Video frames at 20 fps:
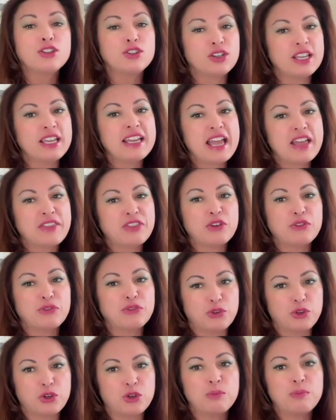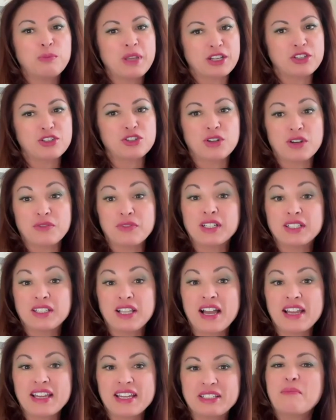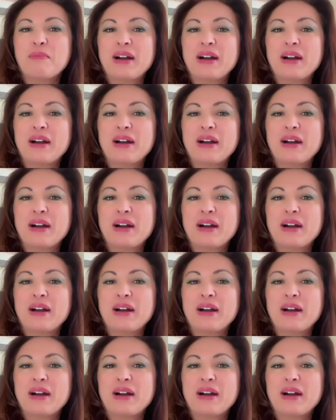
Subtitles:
looking at the full picture of a client.